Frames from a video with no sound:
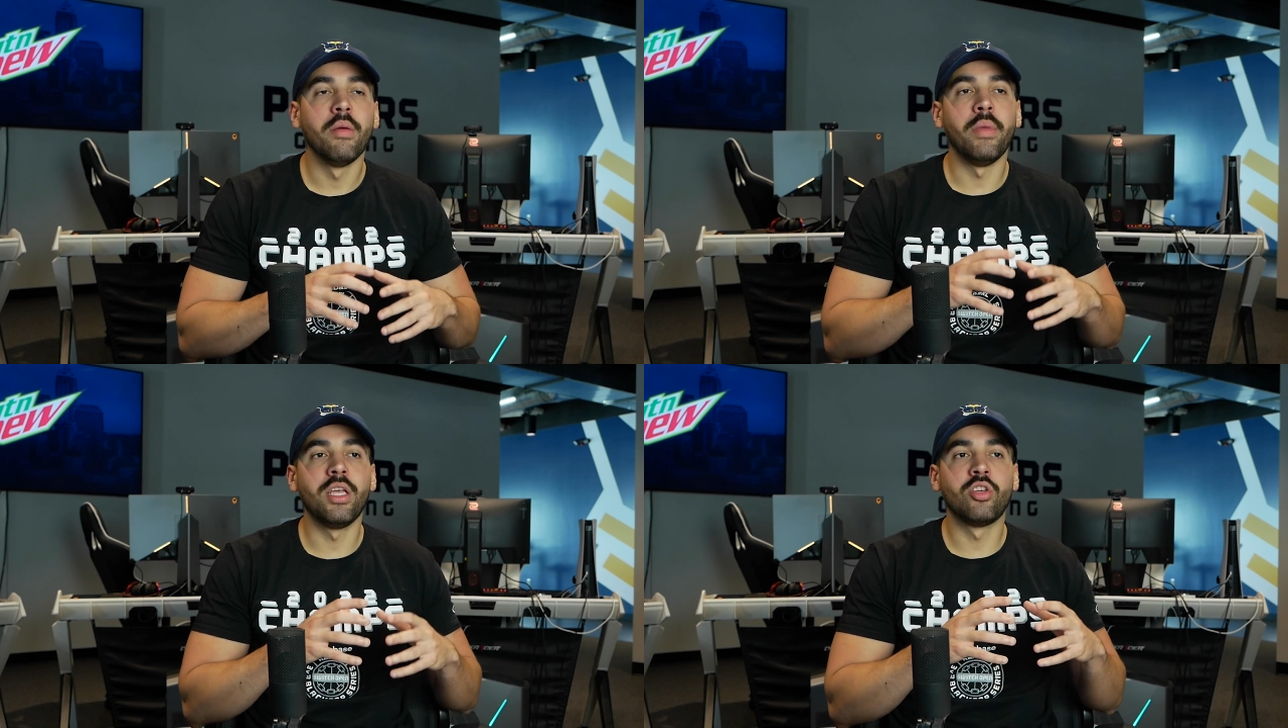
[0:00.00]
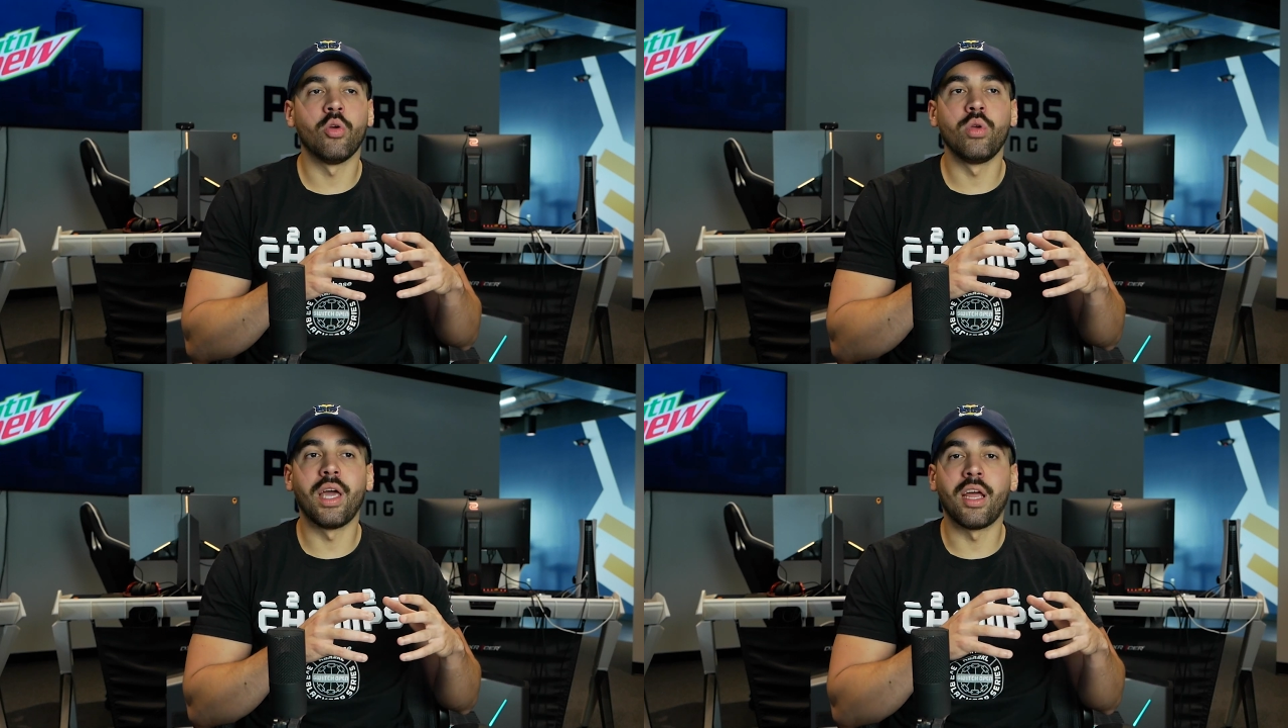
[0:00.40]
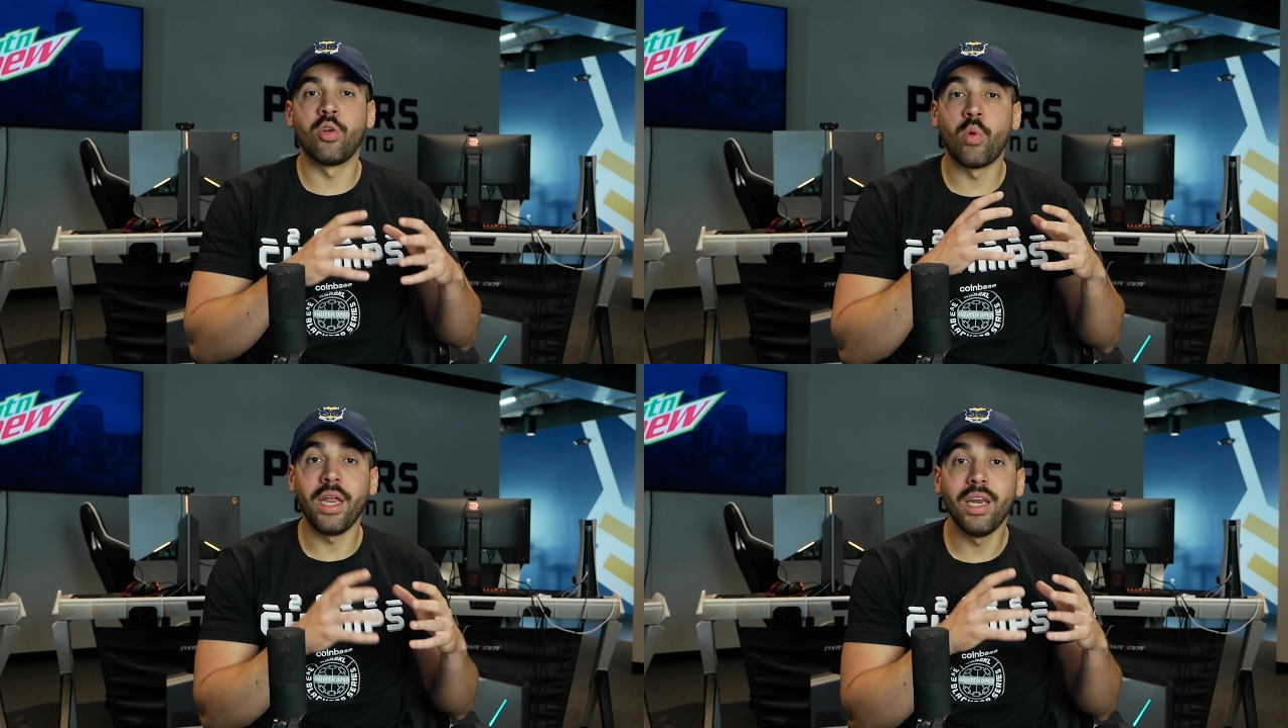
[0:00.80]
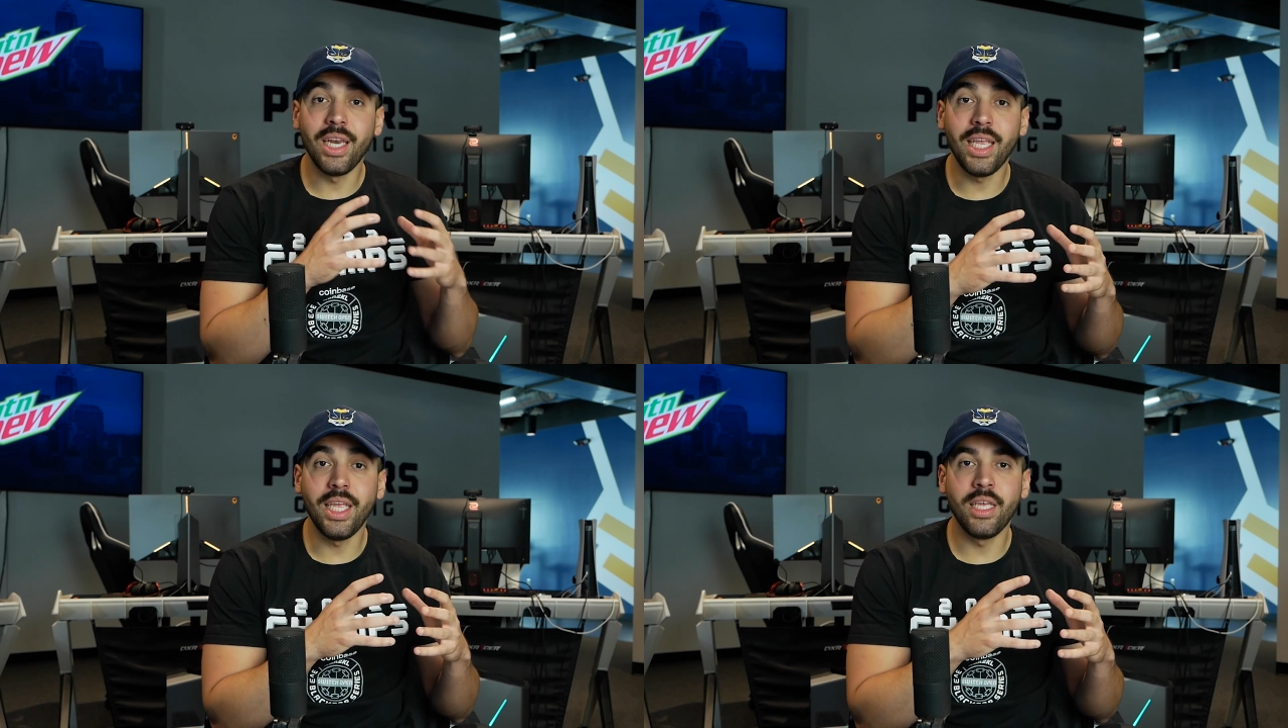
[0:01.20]
Make sure we got a great
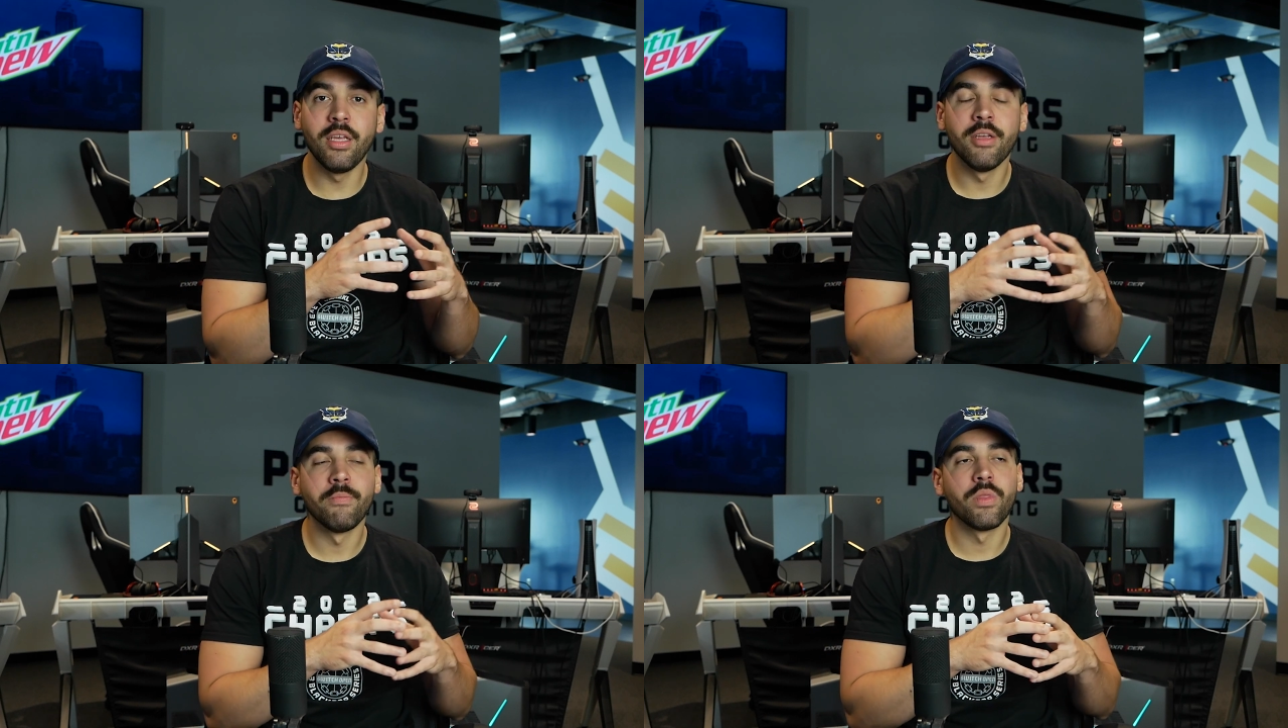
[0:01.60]
league,